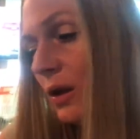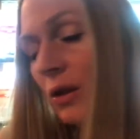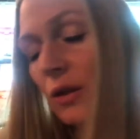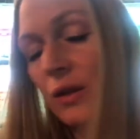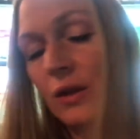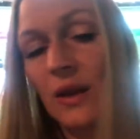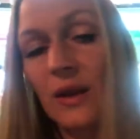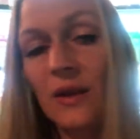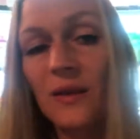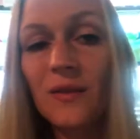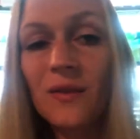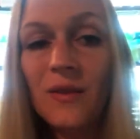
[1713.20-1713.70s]

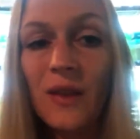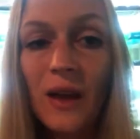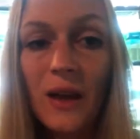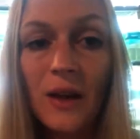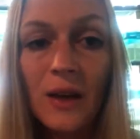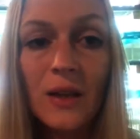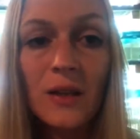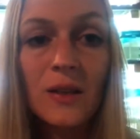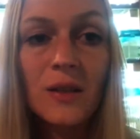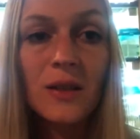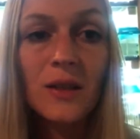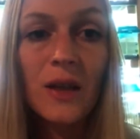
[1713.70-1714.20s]
that
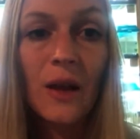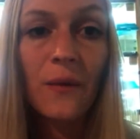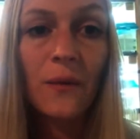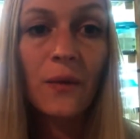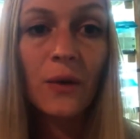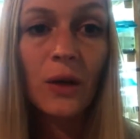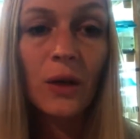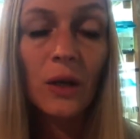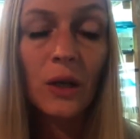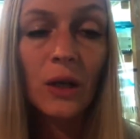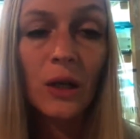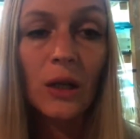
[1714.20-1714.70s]
is
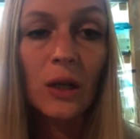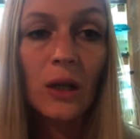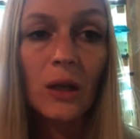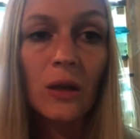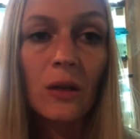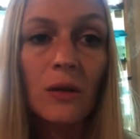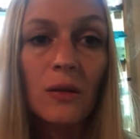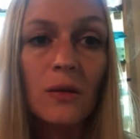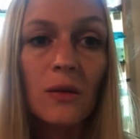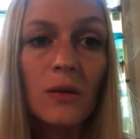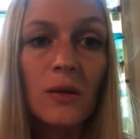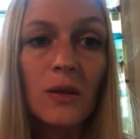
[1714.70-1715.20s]
definitely
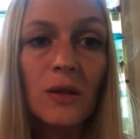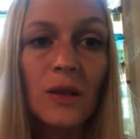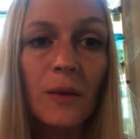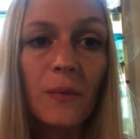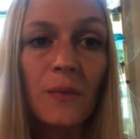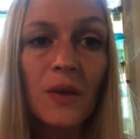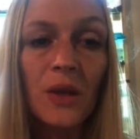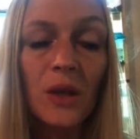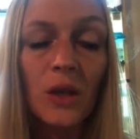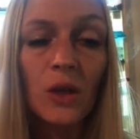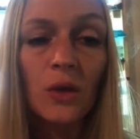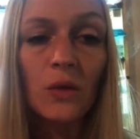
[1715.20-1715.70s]

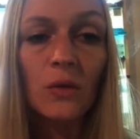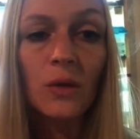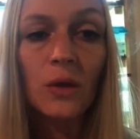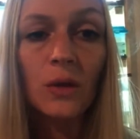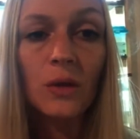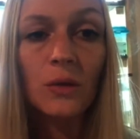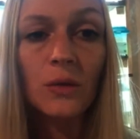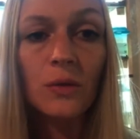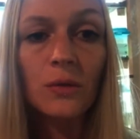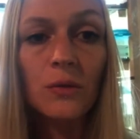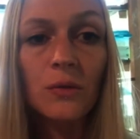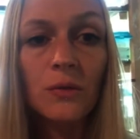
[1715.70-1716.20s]
something you
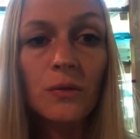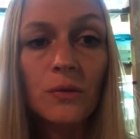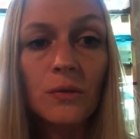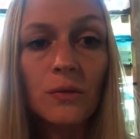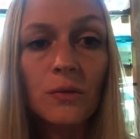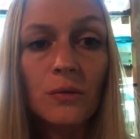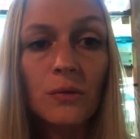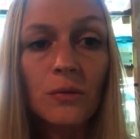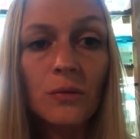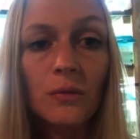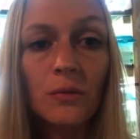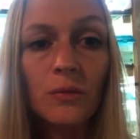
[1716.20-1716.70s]
can
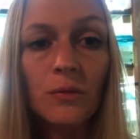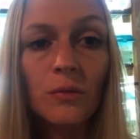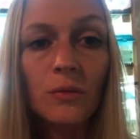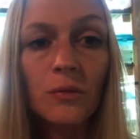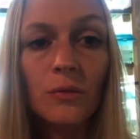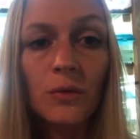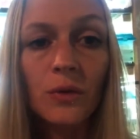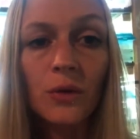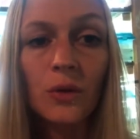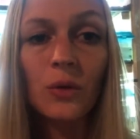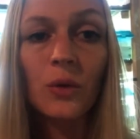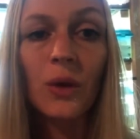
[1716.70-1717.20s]

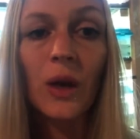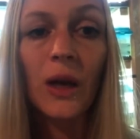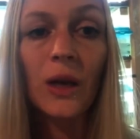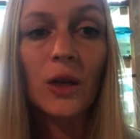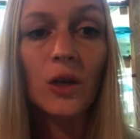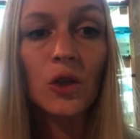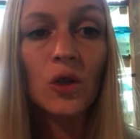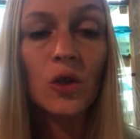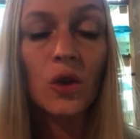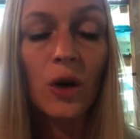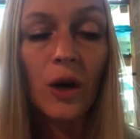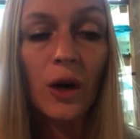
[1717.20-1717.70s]

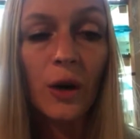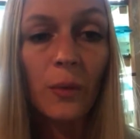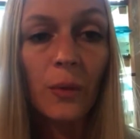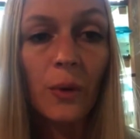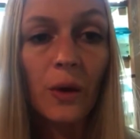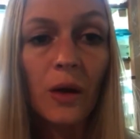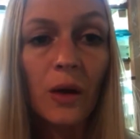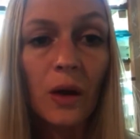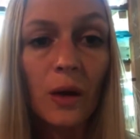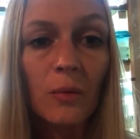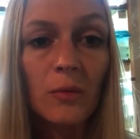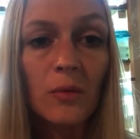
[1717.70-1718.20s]
try when
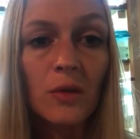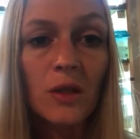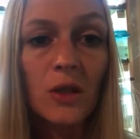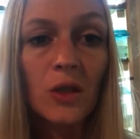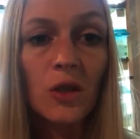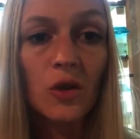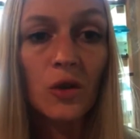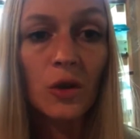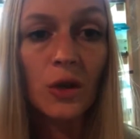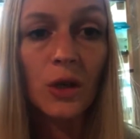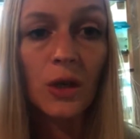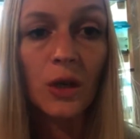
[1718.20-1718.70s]
it comes to
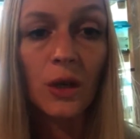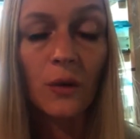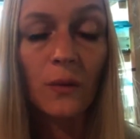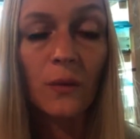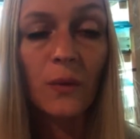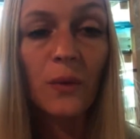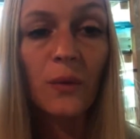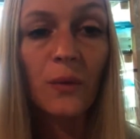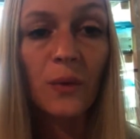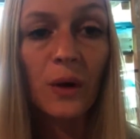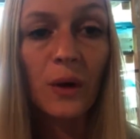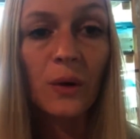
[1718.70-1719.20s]
treating
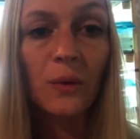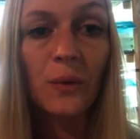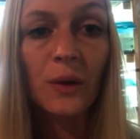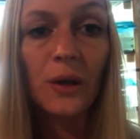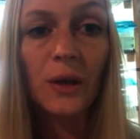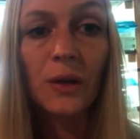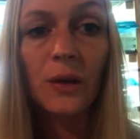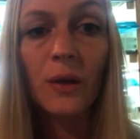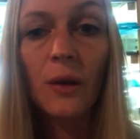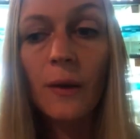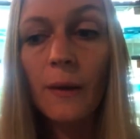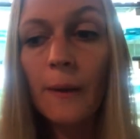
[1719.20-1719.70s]
for
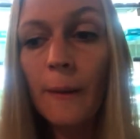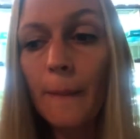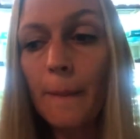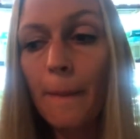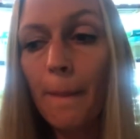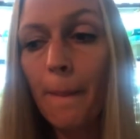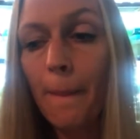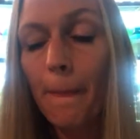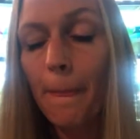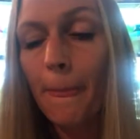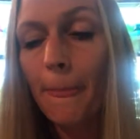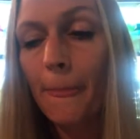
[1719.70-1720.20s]
velvet.
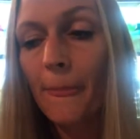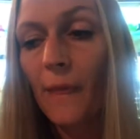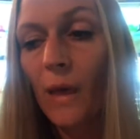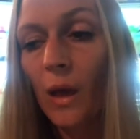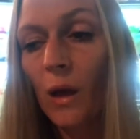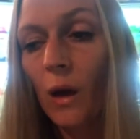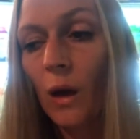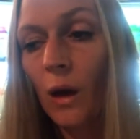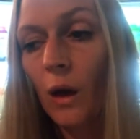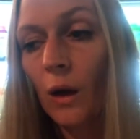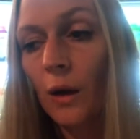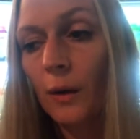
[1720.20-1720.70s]

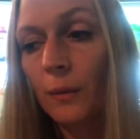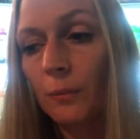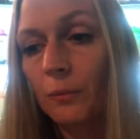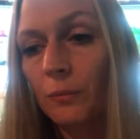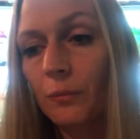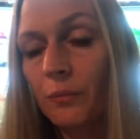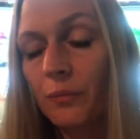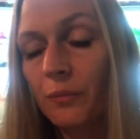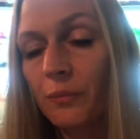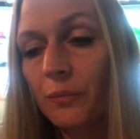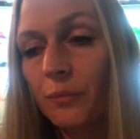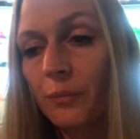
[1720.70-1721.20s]

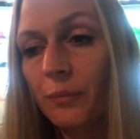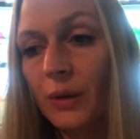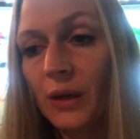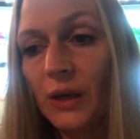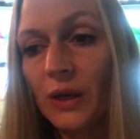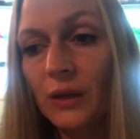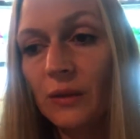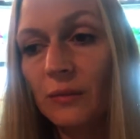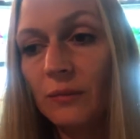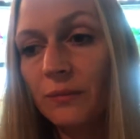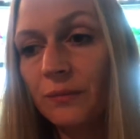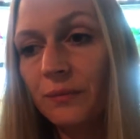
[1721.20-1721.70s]
But